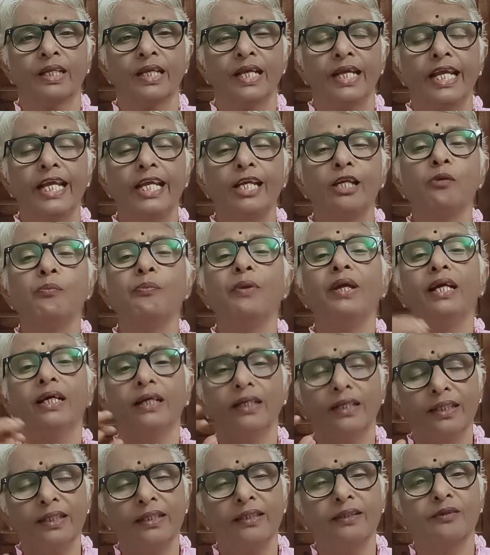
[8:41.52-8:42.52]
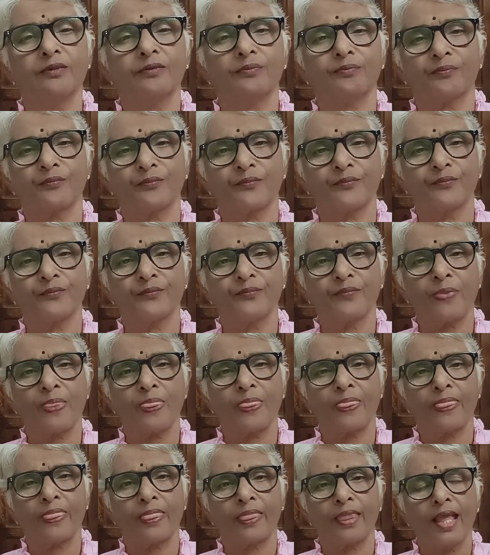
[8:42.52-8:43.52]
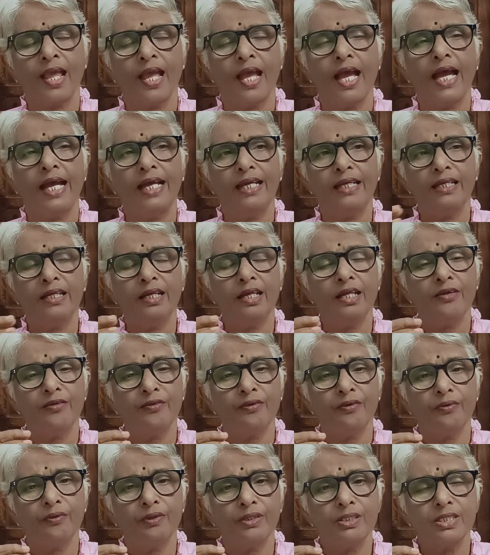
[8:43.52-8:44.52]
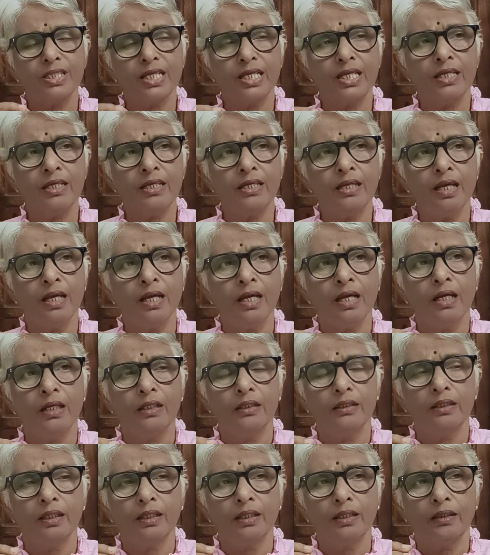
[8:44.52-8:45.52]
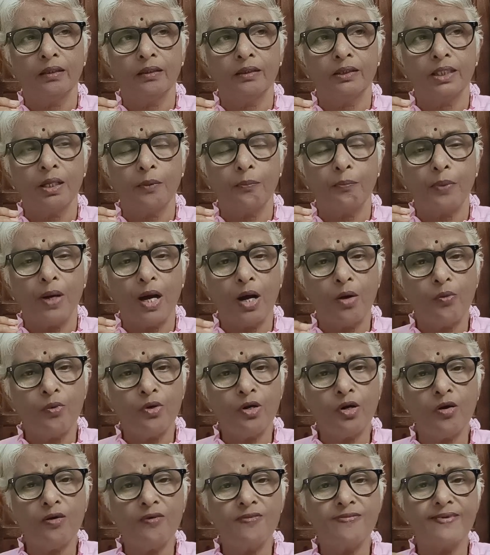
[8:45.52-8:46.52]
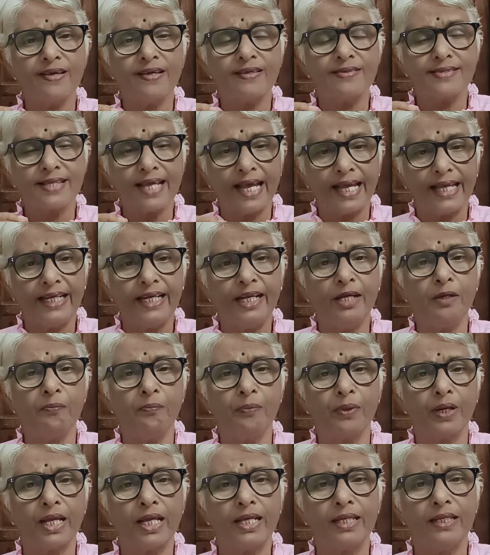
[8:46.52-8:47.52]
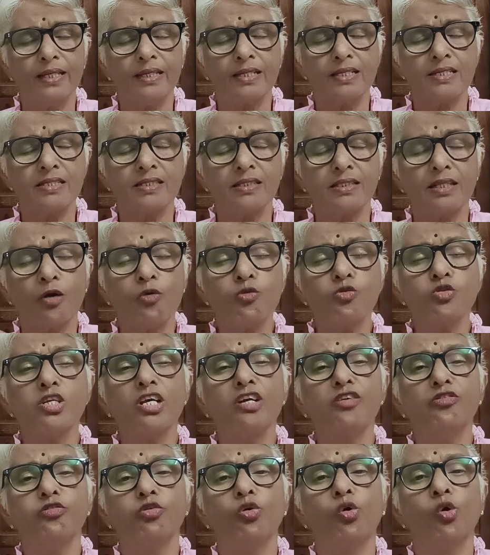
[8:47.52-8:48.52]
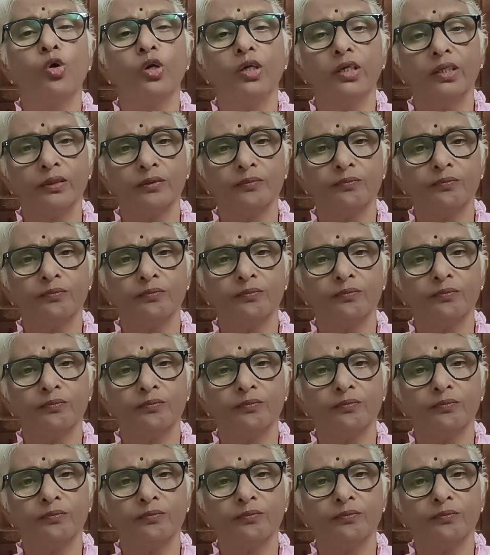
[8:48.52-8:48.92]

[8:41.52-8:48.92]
It will be heard. And see, the power of a silent prayer is 1,000-fold.